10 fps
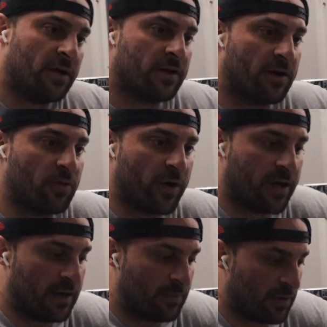but all the way
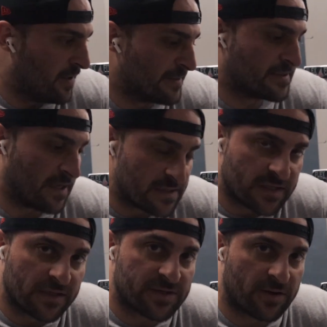up. That's the nice
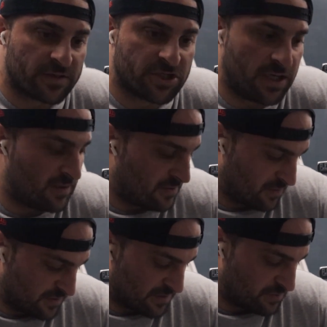thing, it's hard to cheat
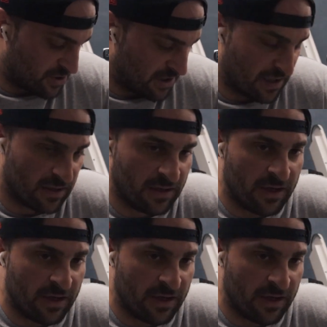with this machine.